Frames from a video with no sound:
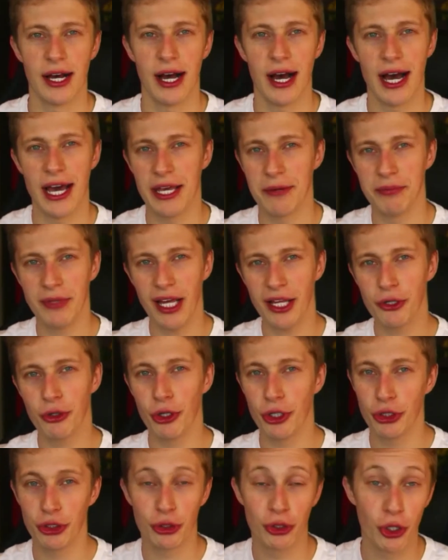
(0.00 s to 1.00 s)
I am not
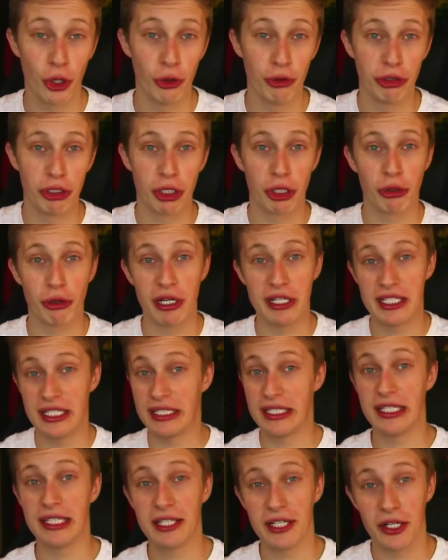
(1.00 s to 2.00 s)
going to go into crazy
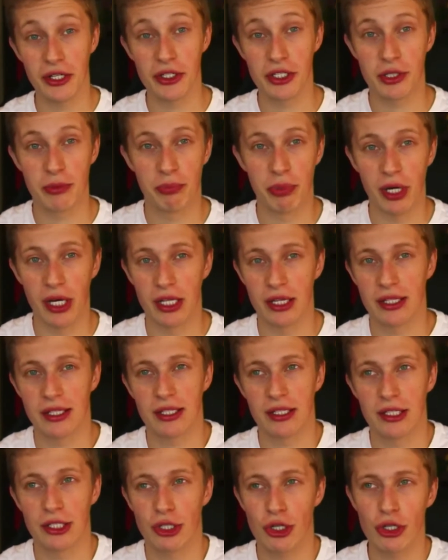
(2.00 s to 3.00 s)
details,
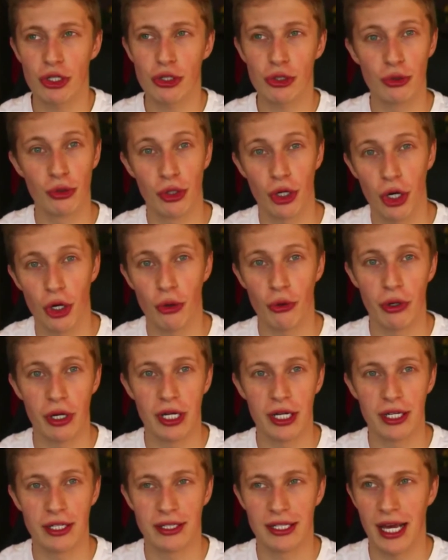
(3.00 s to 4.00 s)
but just to know
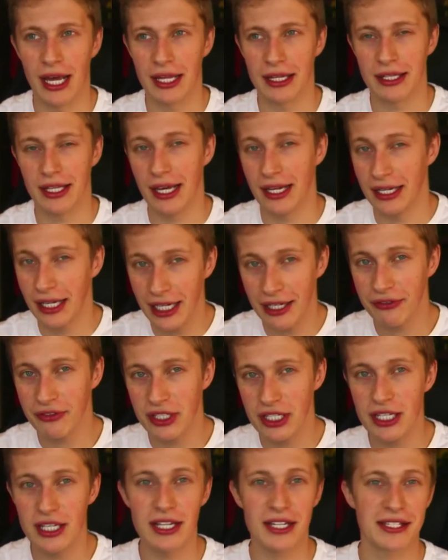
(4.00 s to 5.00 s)
that an
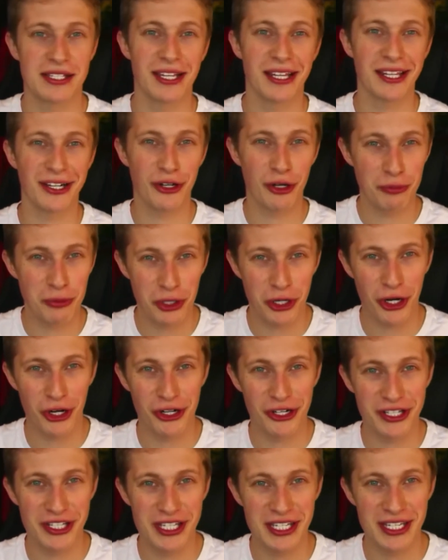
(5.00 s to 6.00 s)
NFT, it's not a
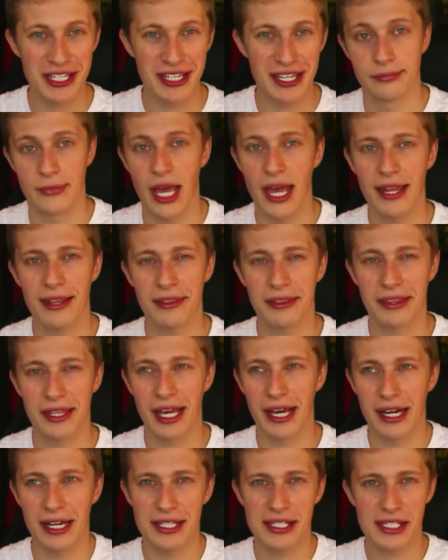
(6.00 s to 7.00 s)
cryptocurrency, and
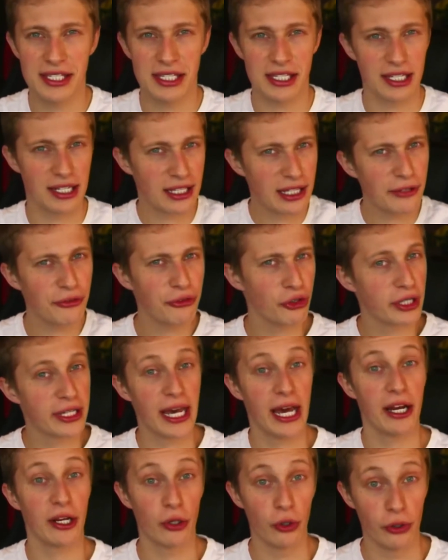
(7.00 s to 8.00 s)
that it's in a different
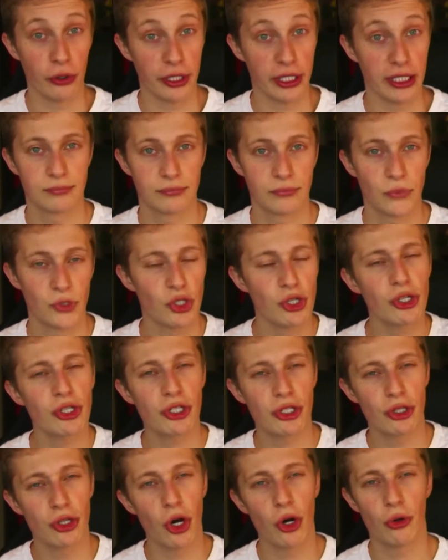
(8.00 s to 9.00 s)
category. Just
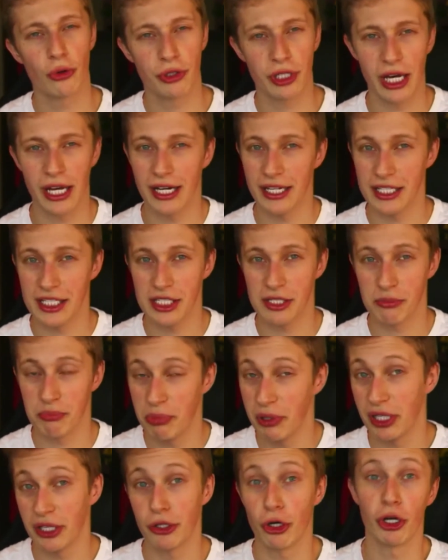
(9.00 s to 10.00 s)
know that it's
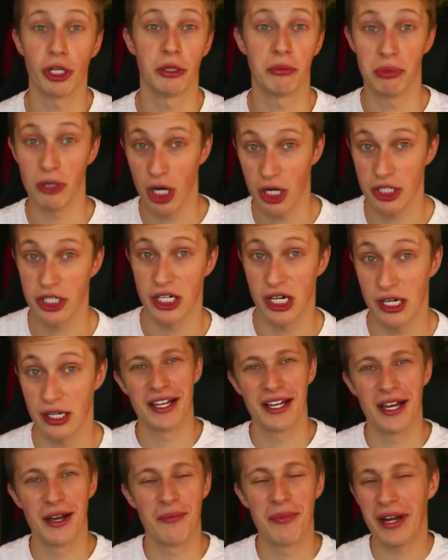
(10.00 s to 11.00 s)
built on the blockchain.
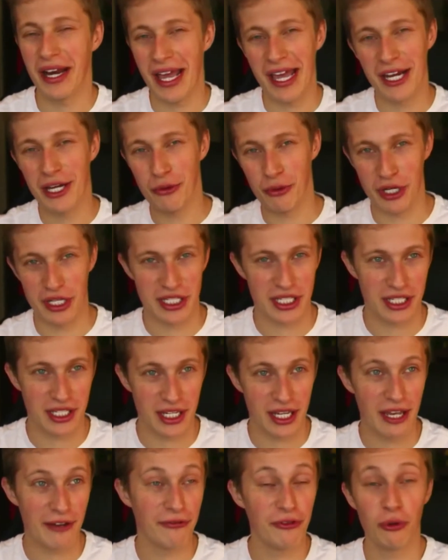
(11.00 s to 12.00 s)
But anyways,
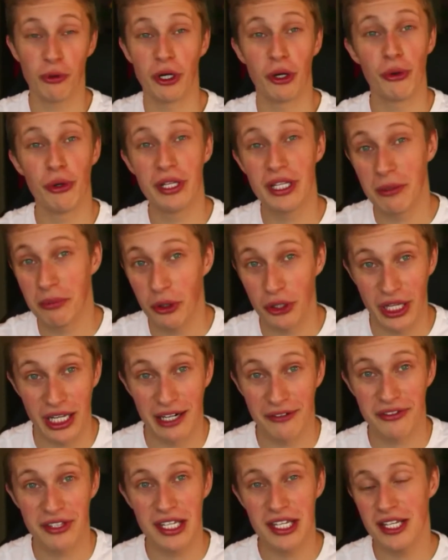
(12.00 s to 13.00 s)
if you want to read about
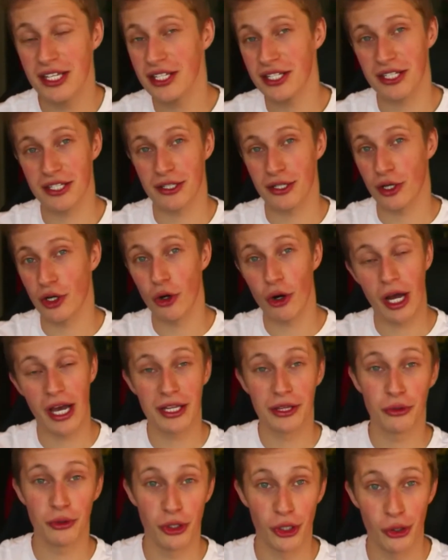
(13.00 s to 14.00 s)
NFTs, go ahead
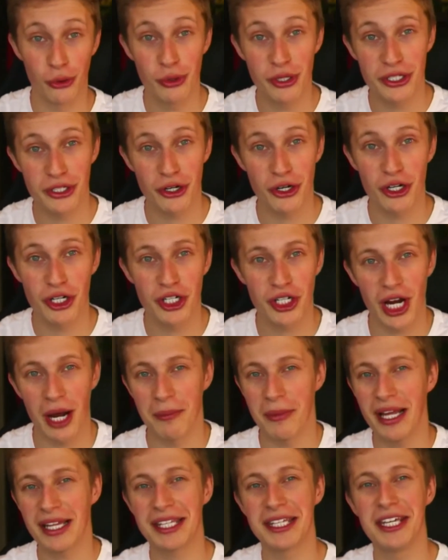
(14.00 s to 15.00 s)
doing your research. I'm
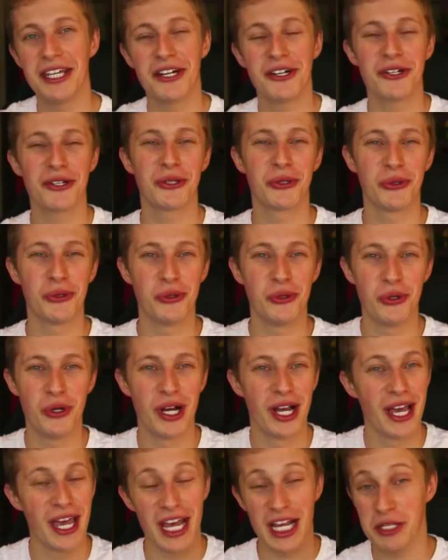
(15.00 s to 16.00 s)
not here to
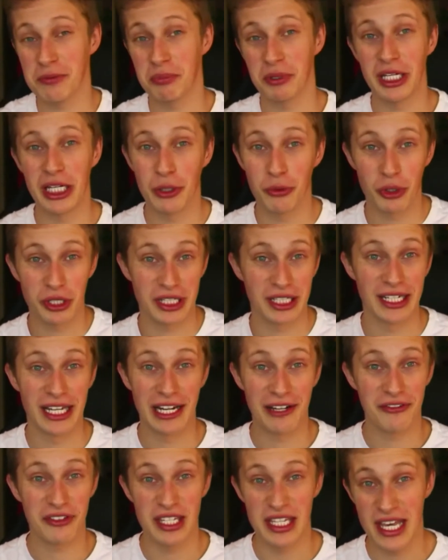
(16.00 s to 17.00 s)
explain what an
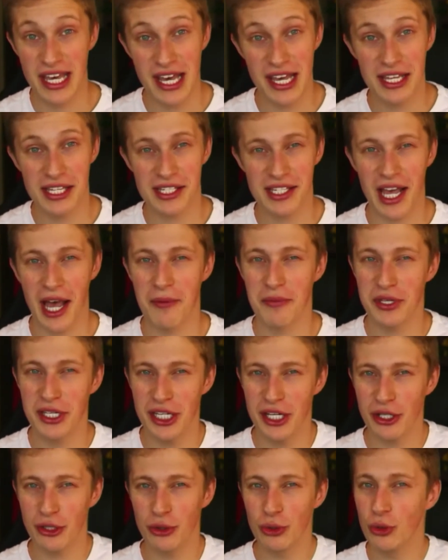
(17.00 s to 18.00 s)
NFT is. I'm
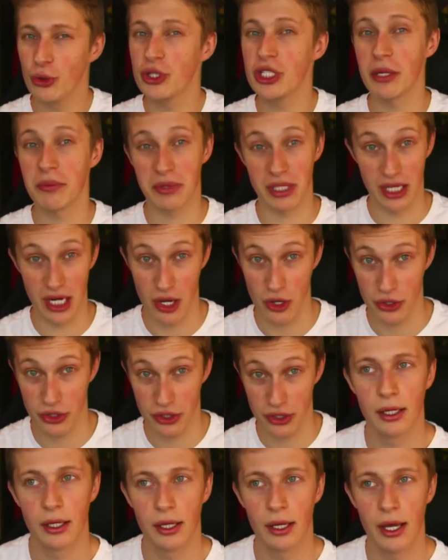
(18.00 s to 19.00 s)
here to do something
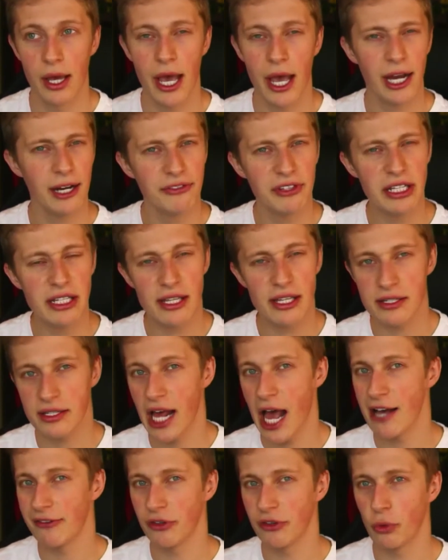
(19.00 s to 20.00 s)
else. NFT doesn't
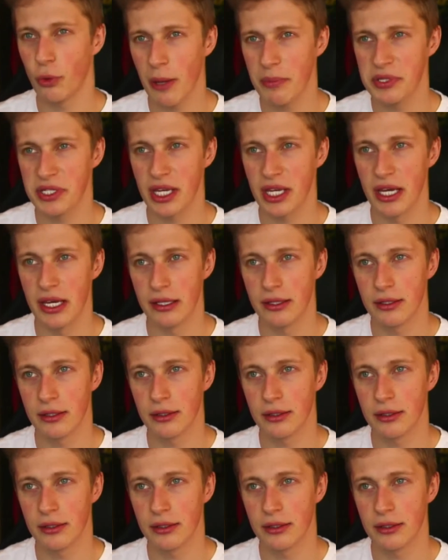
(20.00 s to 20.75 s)
have a website,